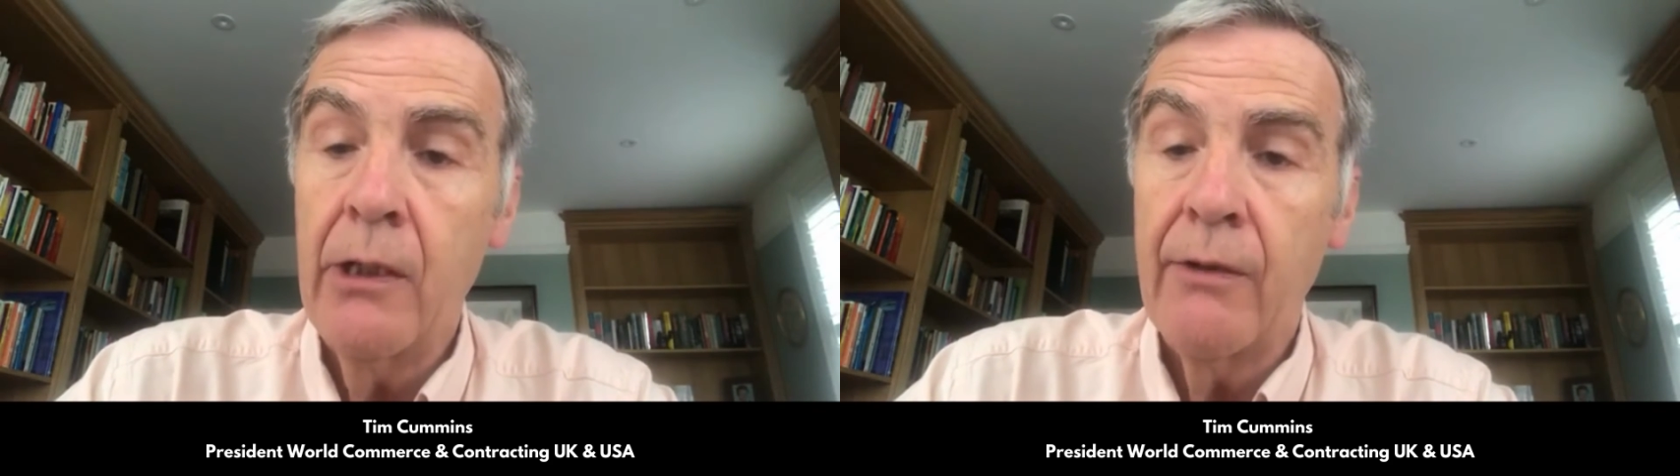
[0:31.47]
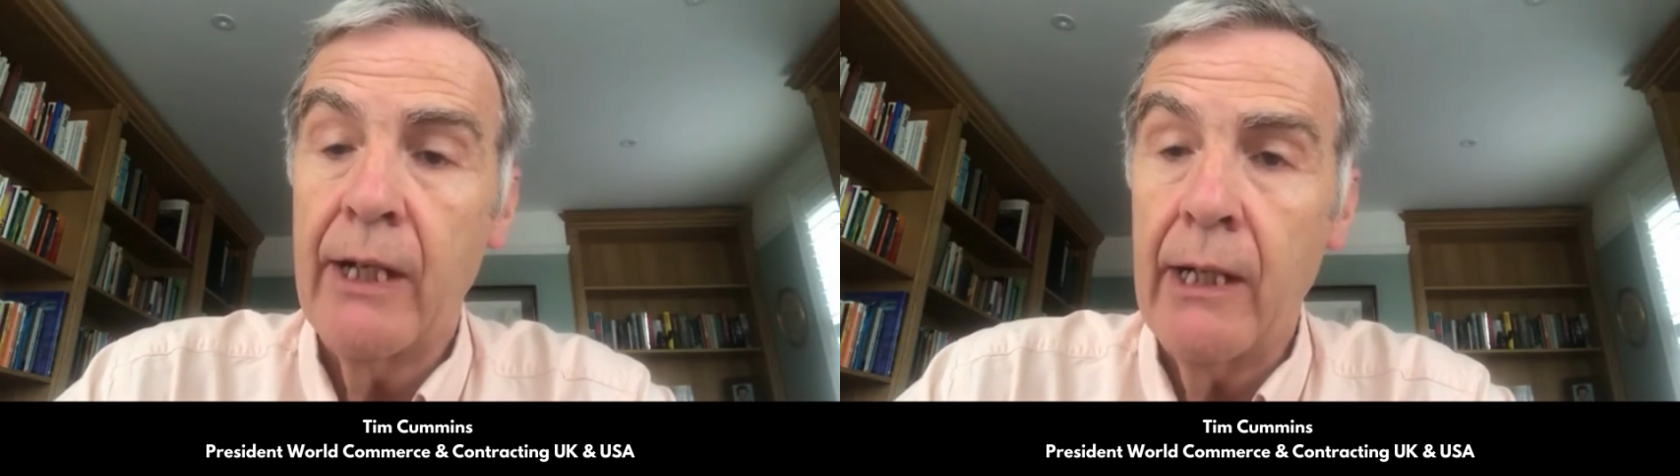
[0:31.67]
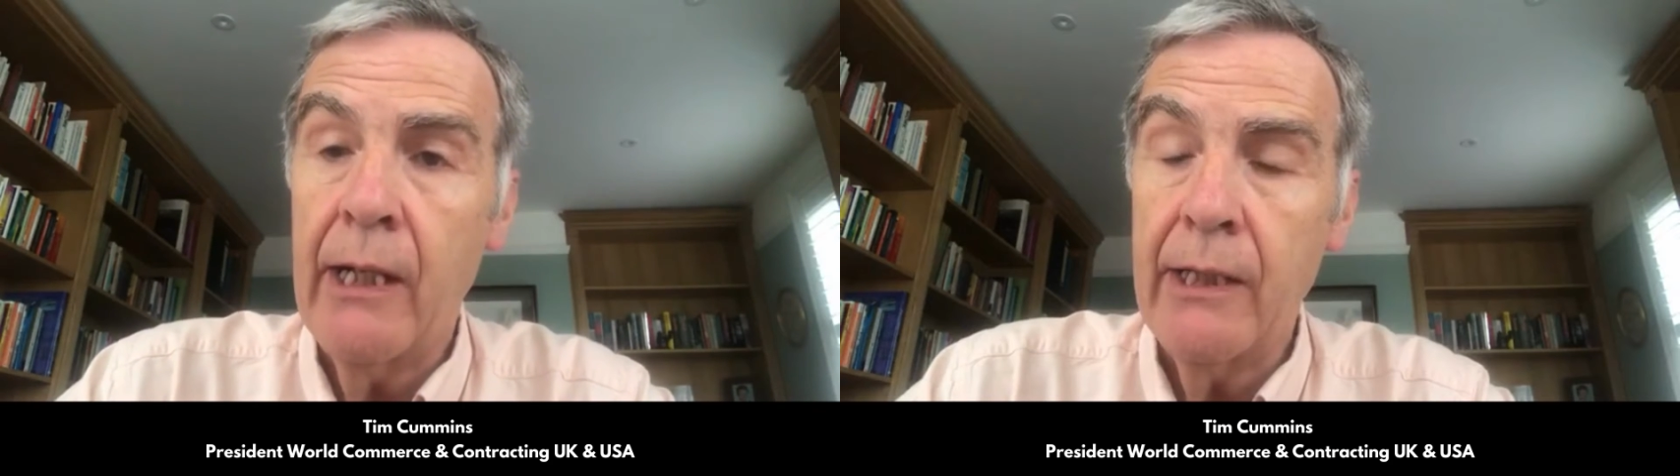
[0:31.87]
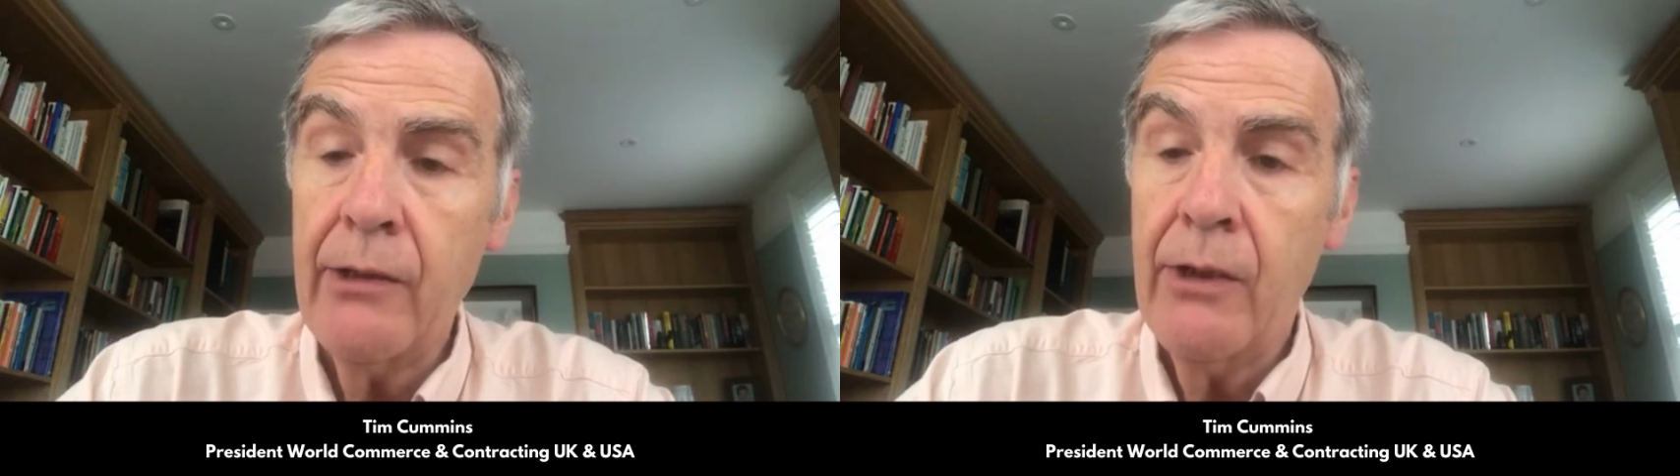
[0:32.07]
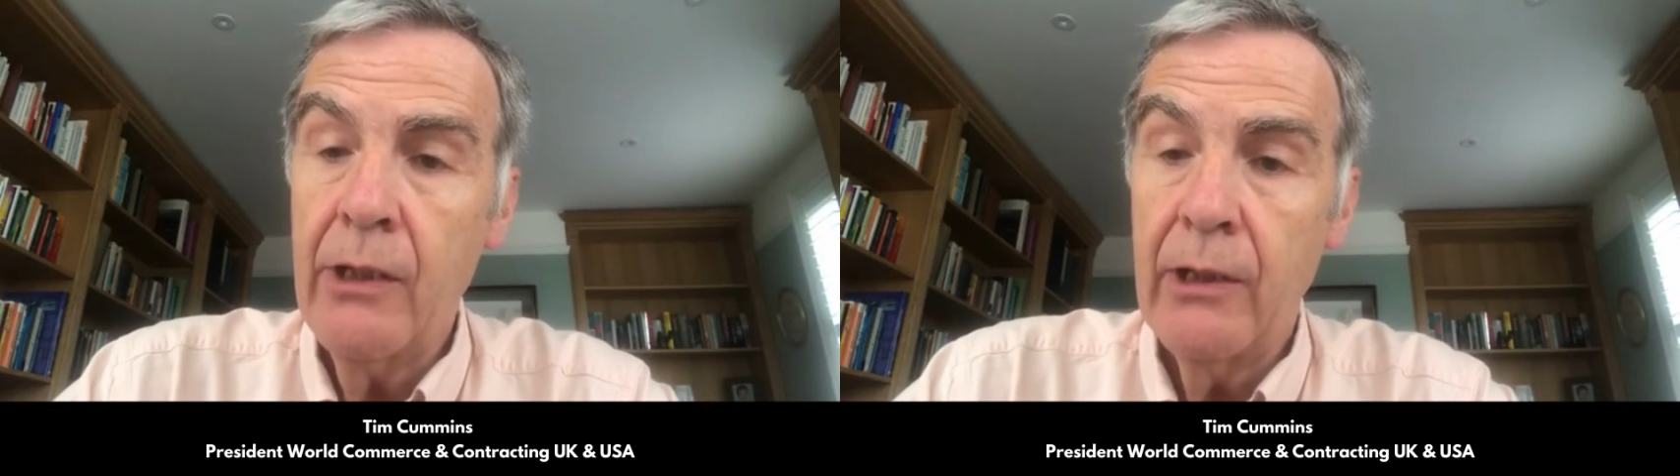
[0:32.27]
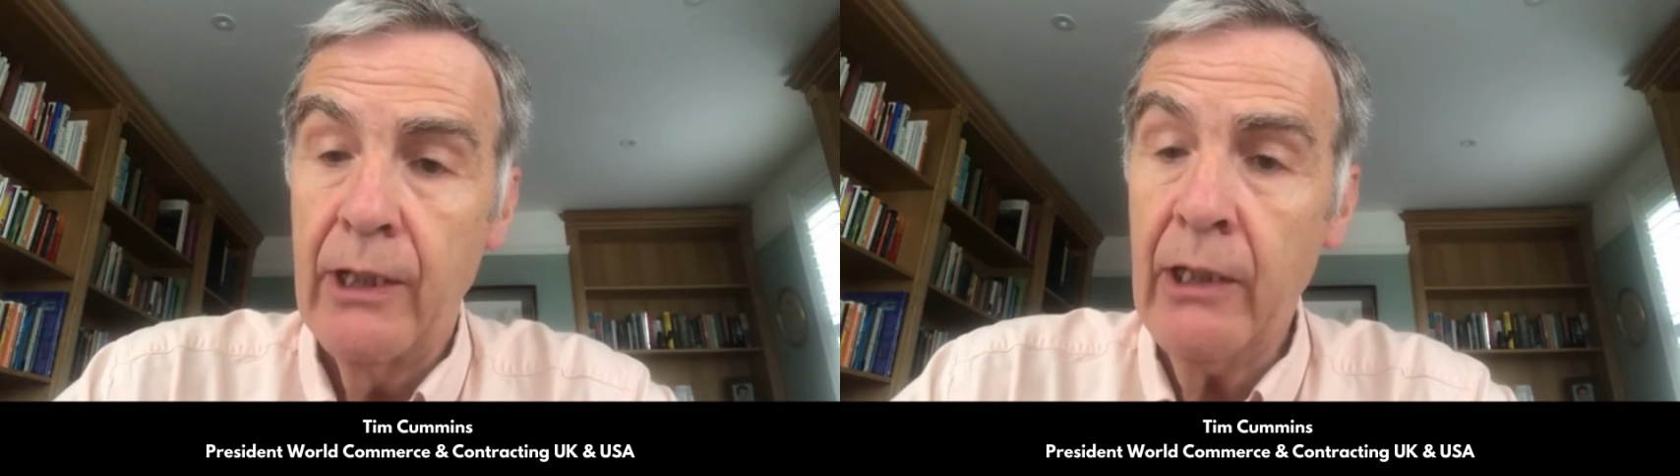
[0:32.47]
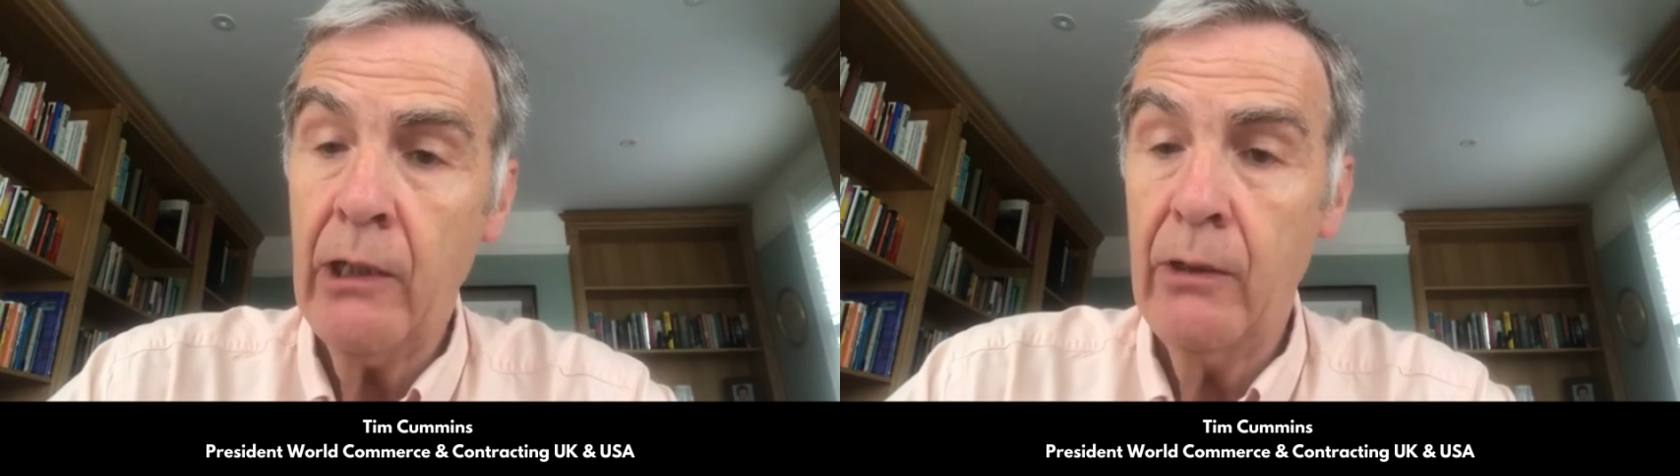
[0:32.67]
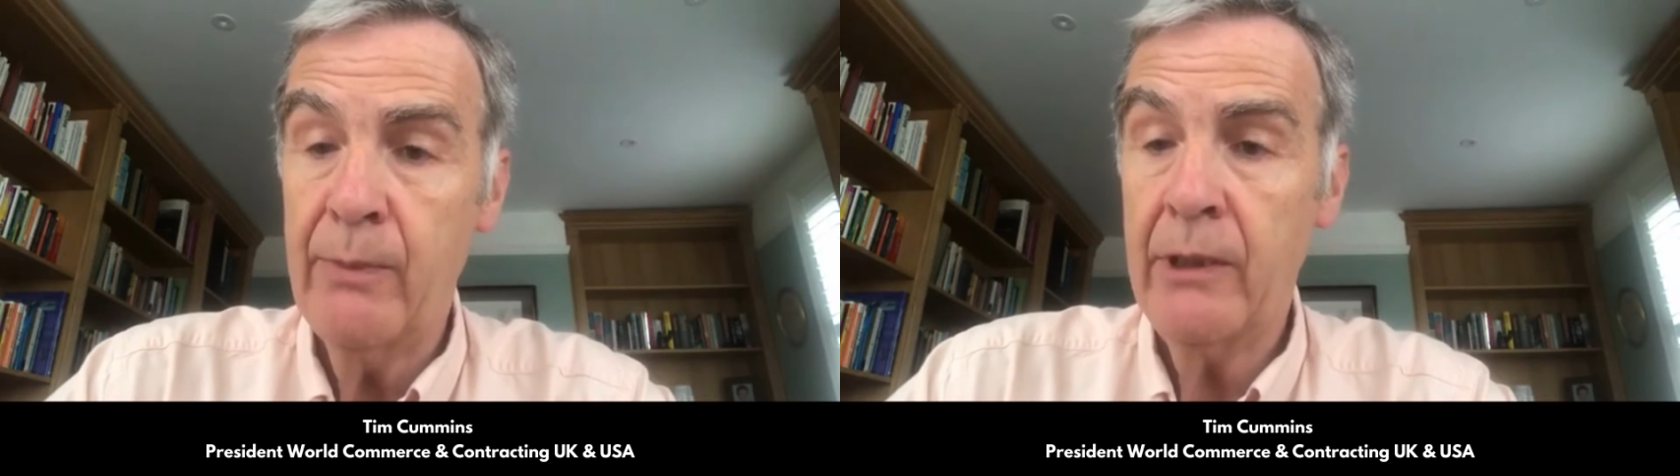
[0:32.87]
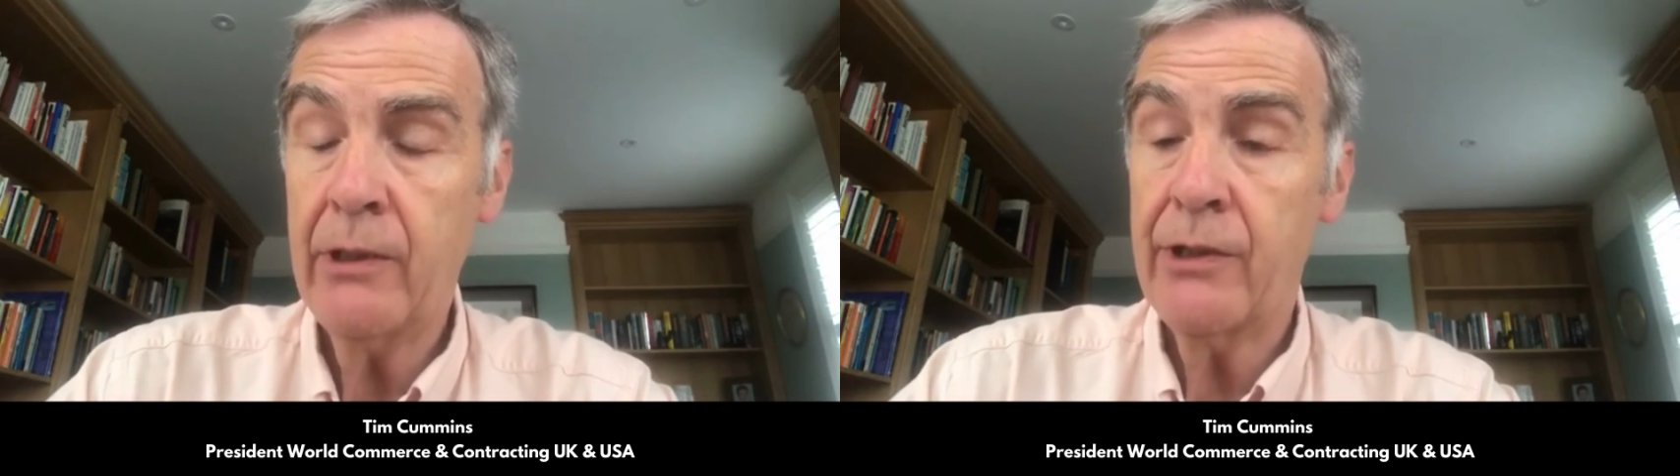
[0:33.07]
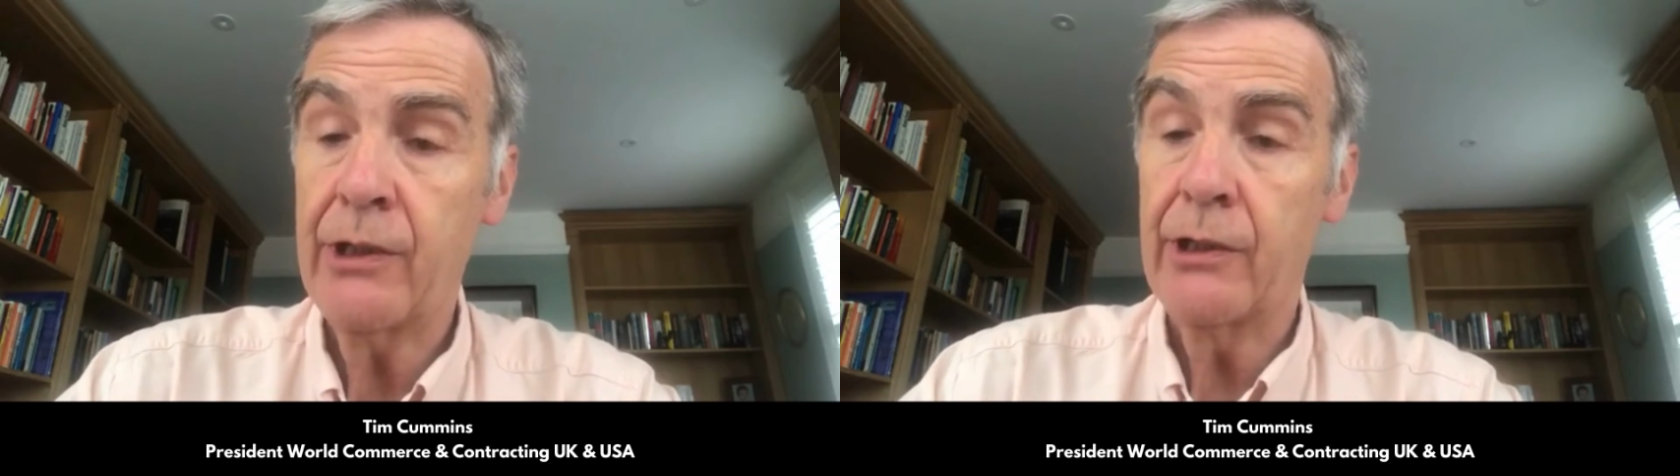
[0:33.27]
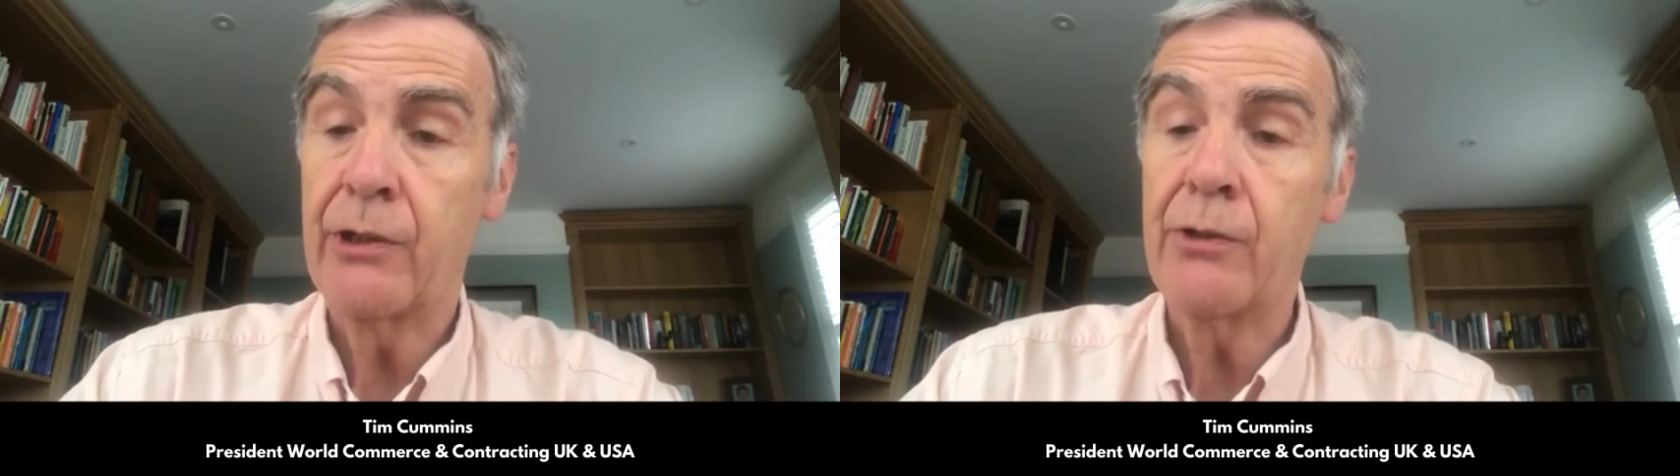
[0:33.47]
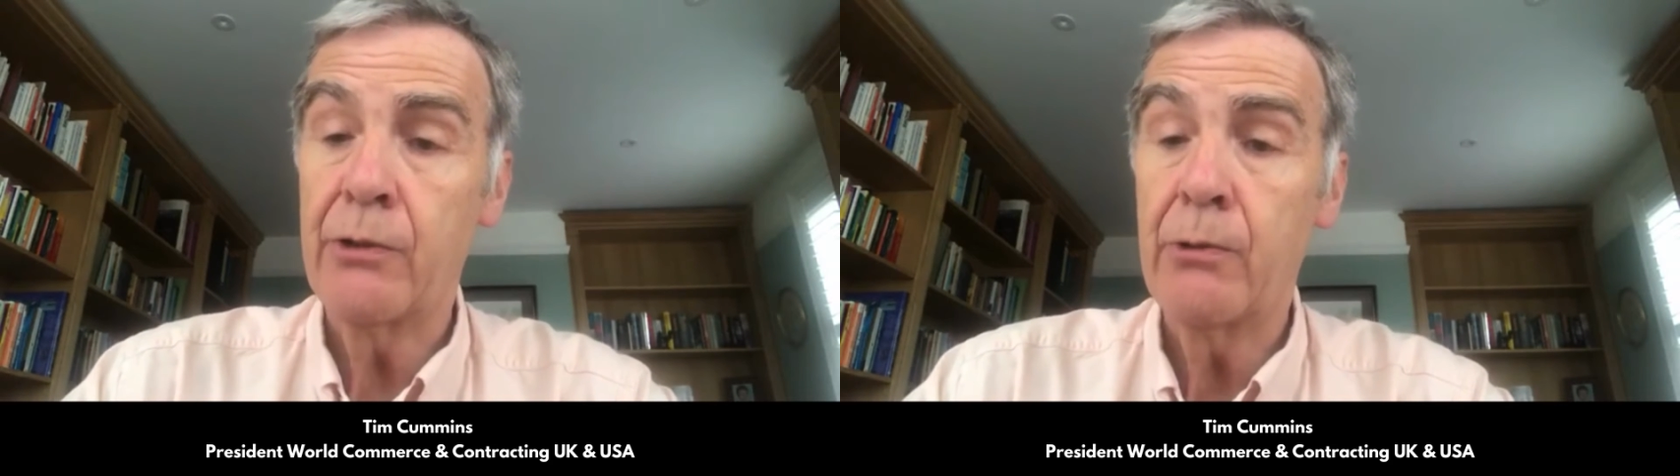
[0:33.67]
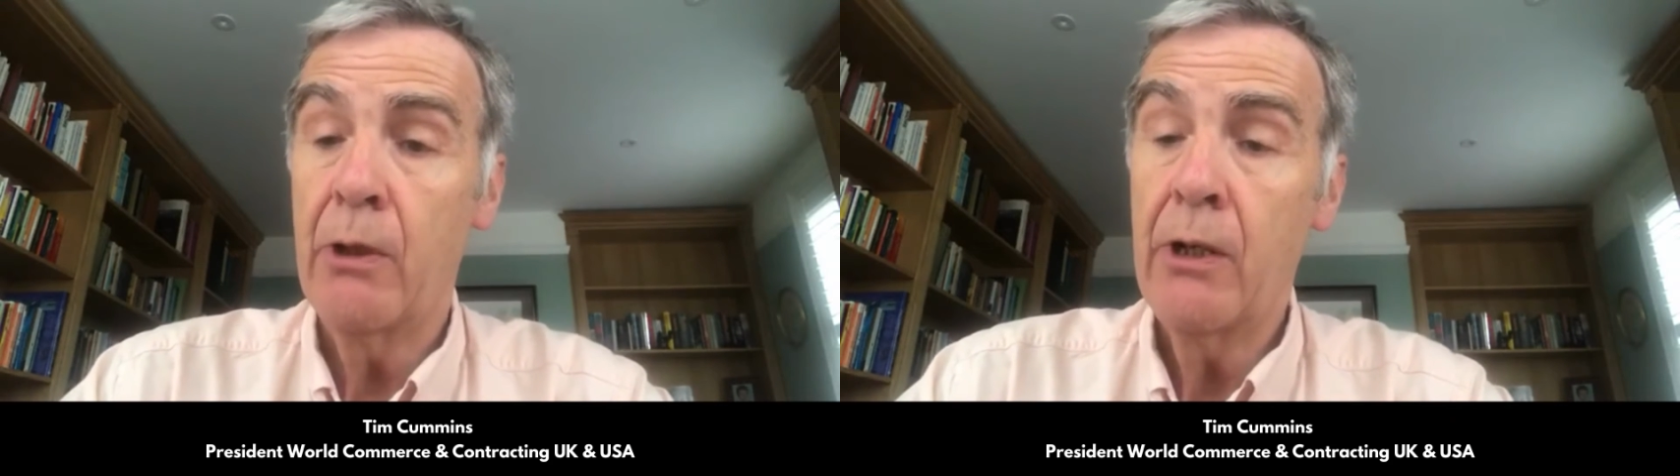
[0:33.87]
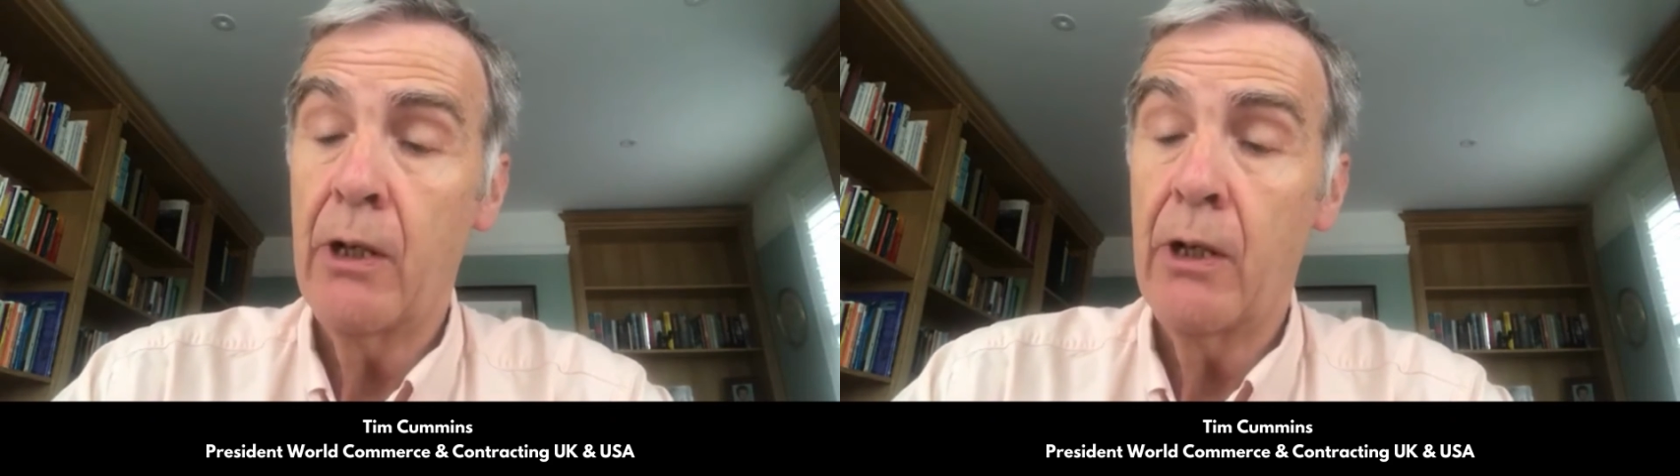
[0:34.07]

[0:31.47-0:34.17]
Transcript: They had little ability to